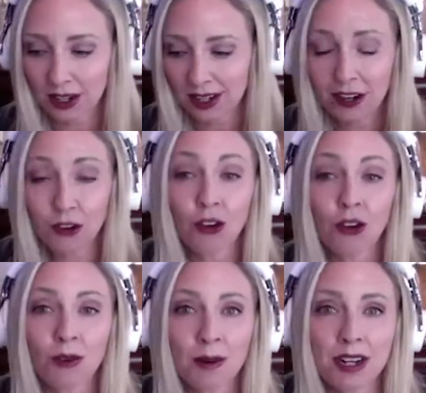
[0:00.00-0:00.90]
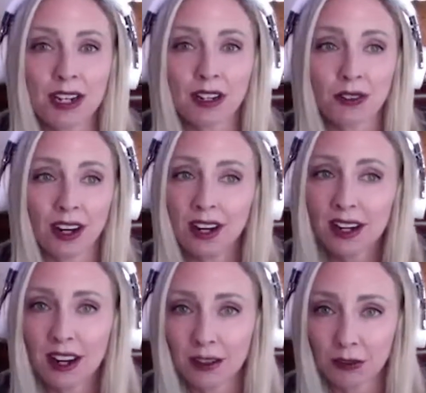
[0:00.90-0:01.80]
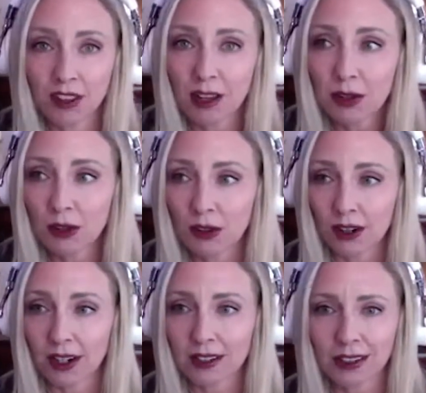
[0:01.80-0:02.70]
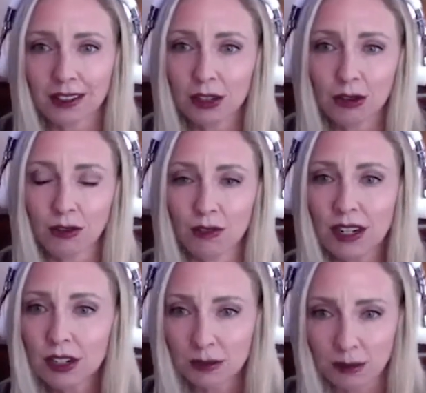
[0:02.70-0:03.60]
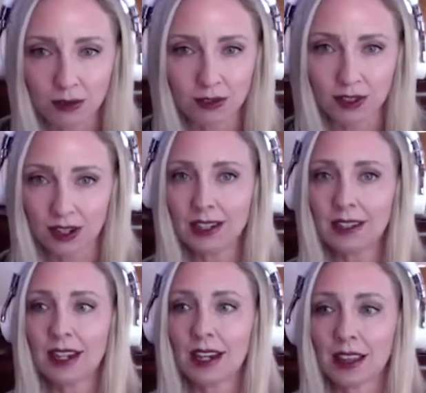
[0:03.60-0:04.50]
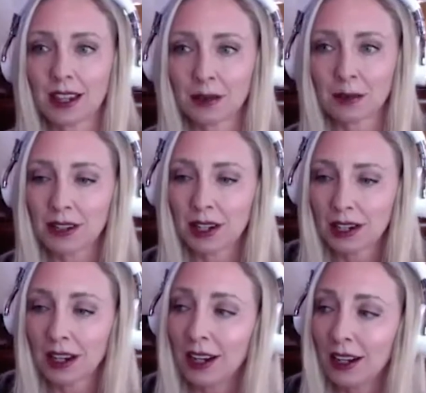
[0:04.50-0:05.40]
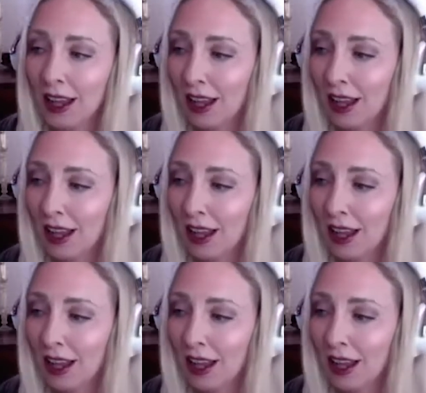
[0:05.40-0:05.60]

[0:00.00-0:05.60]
natural remedies for anti-inflammatories, like just through vegetables and intake that can be taken.